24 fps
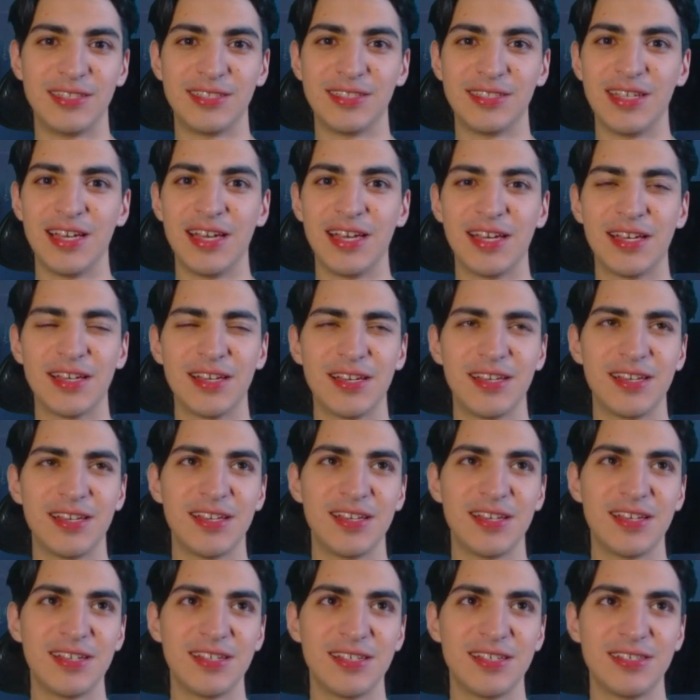It's like
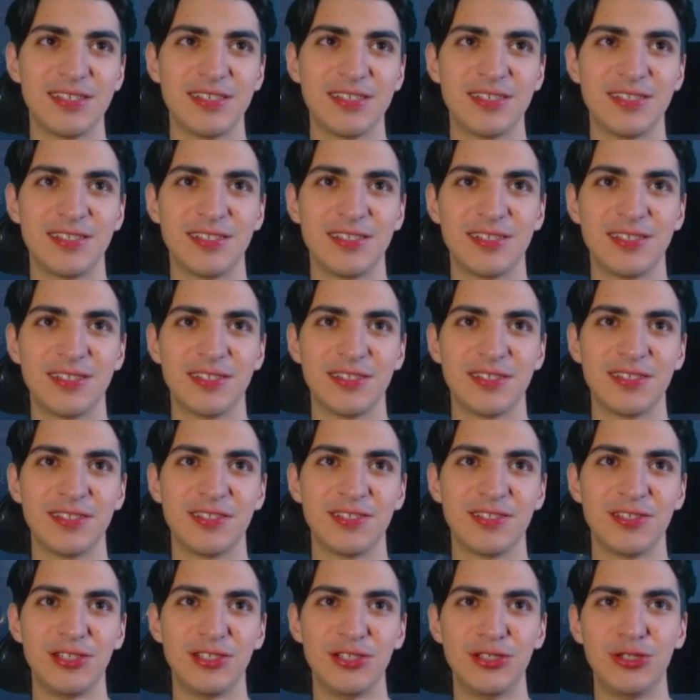uh,
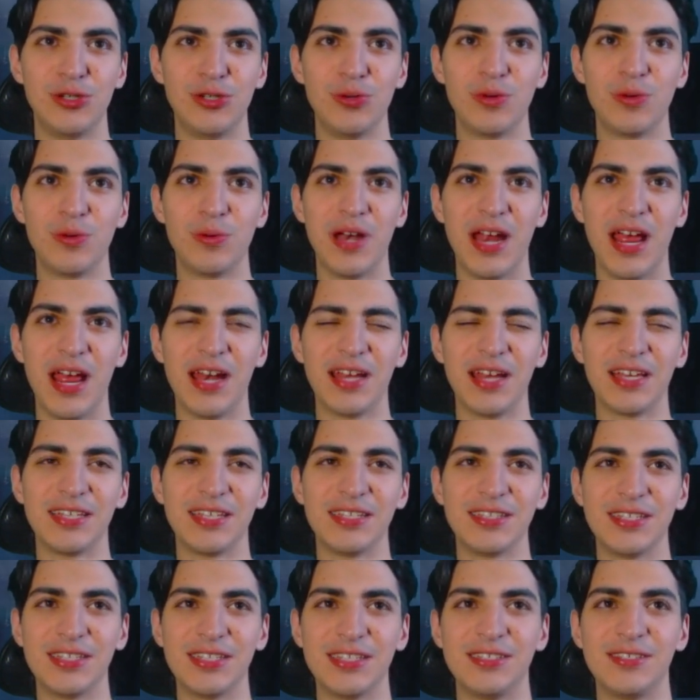she's doing what
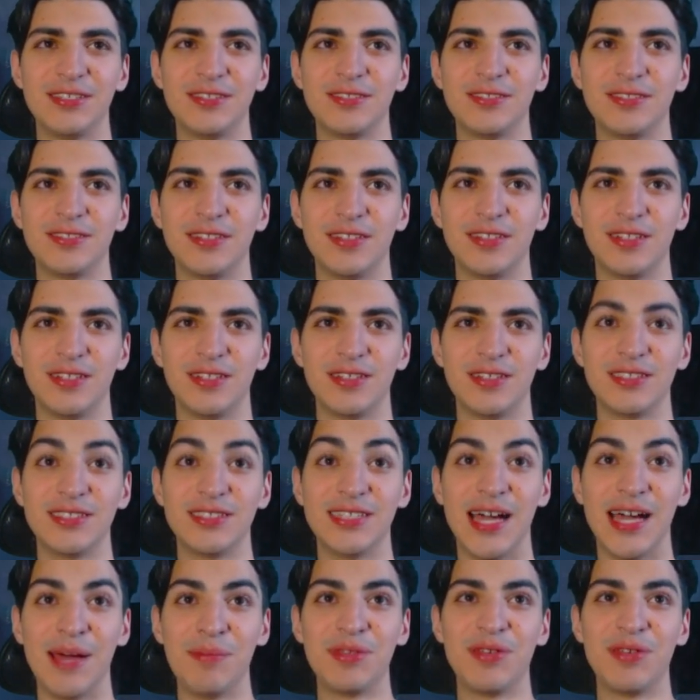Anakin did.
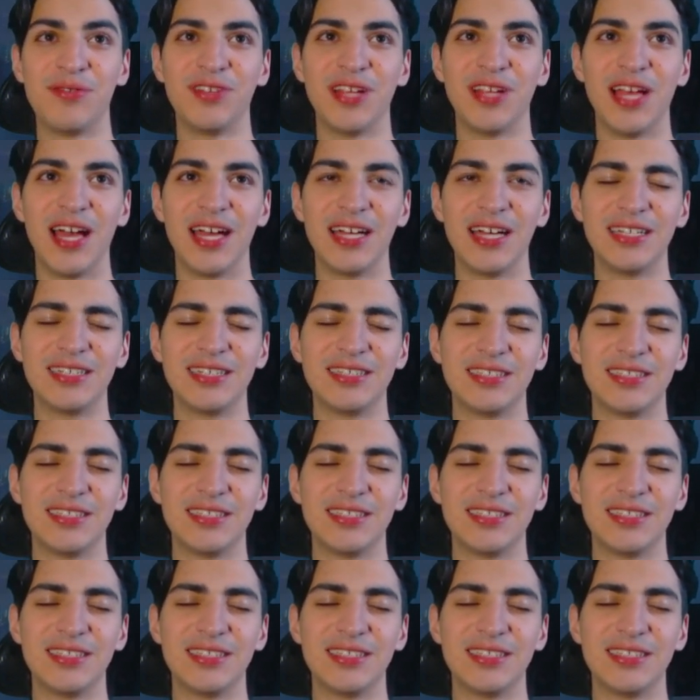Time to fly.